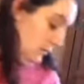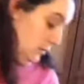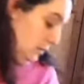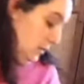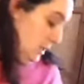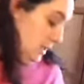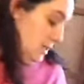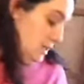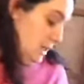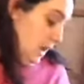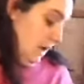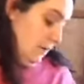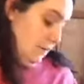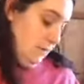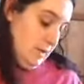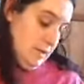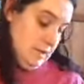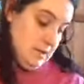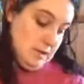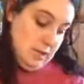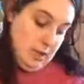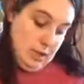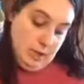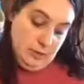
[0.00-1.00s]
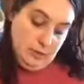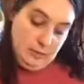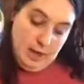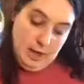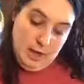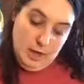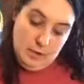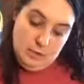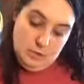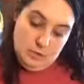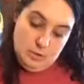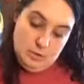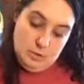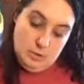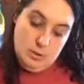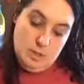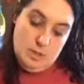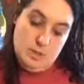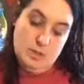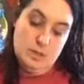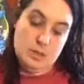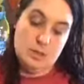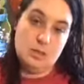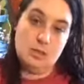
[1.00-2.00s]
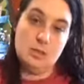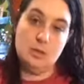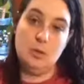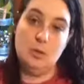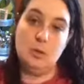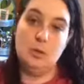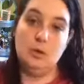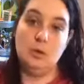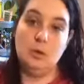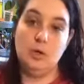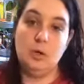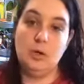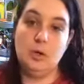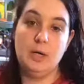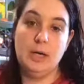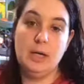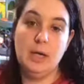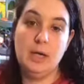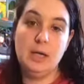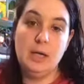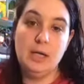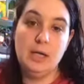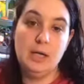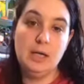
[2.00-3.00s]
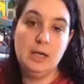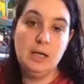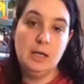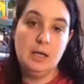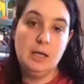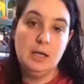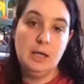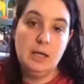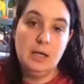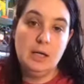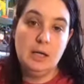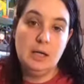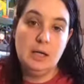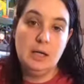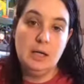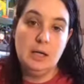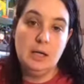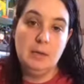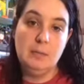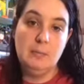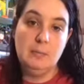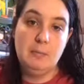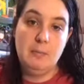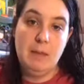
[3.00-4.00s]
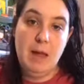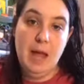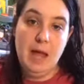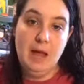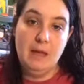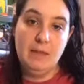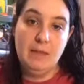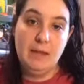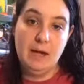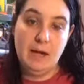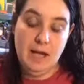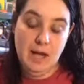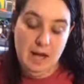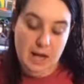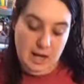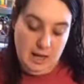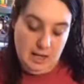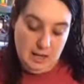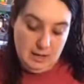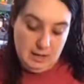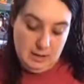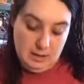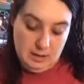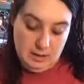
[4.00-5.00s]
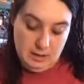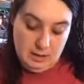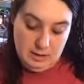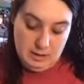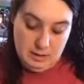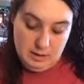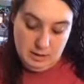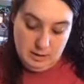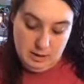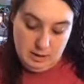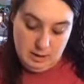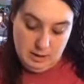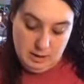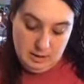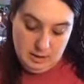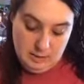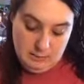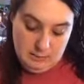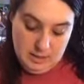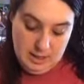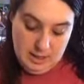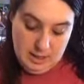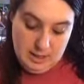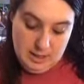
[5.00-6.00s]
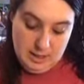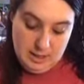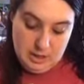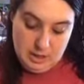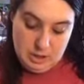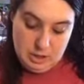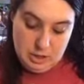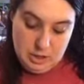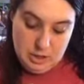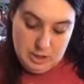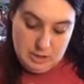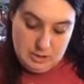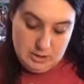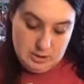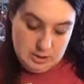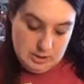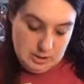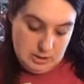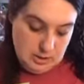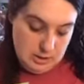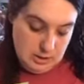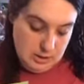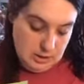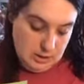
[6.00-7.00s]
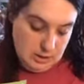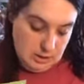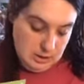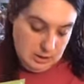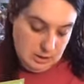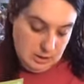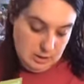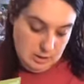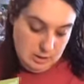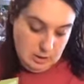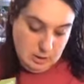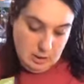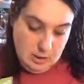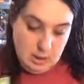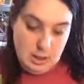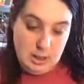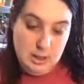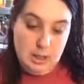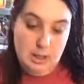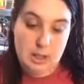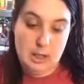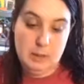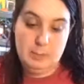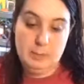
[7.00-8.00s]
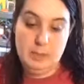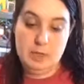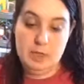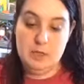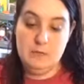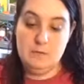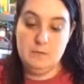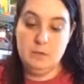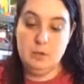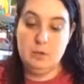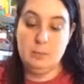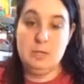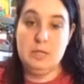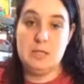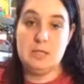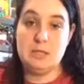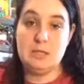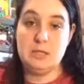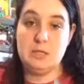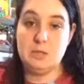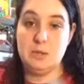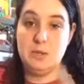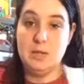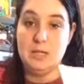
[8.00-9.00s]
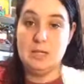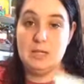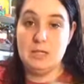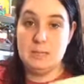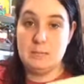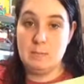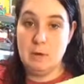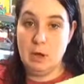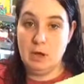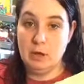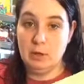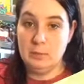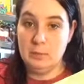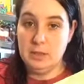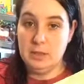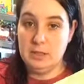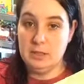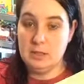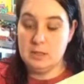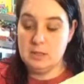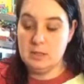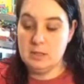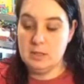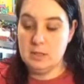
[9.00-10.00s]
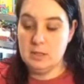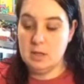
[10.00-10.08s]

guys have these laying around, so this is an old Cricut mat that I had, and I just cut it up into 4 pieces so I had smaller ones.